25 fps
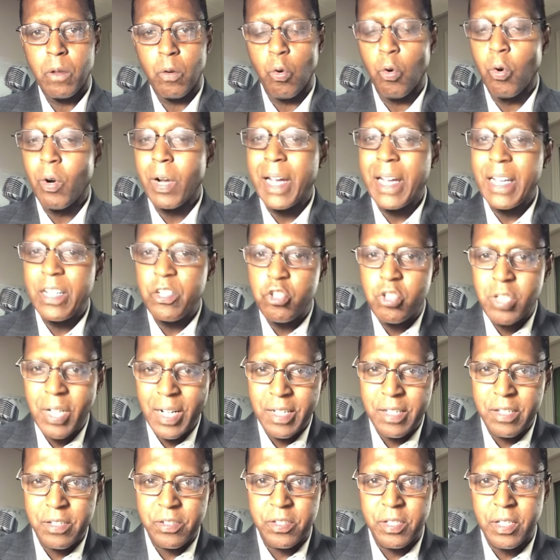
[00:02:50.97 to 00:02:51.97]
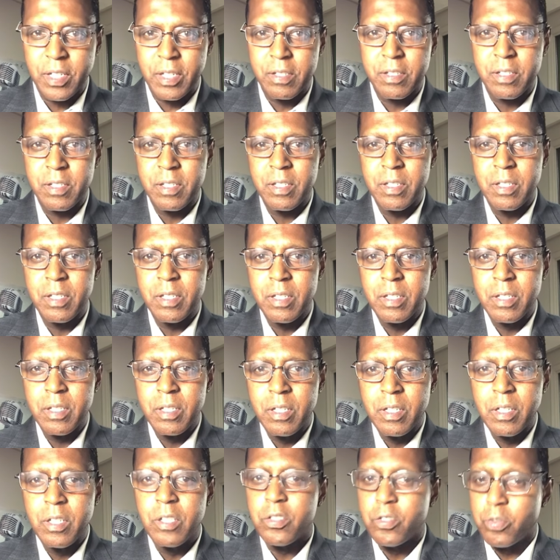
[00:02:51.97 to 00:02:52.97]
or a genesis
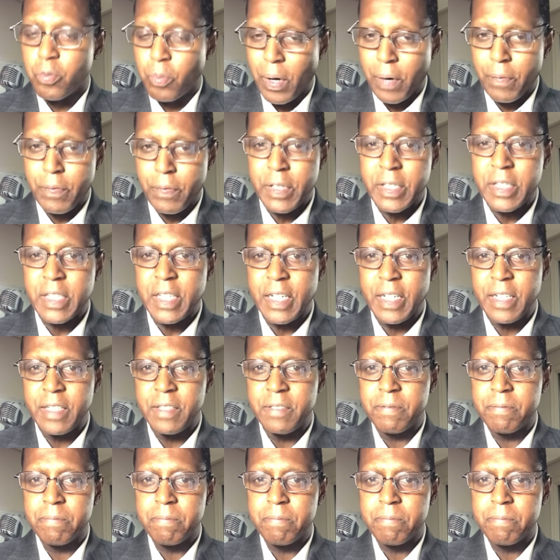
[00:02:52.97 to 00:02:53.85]
to everything.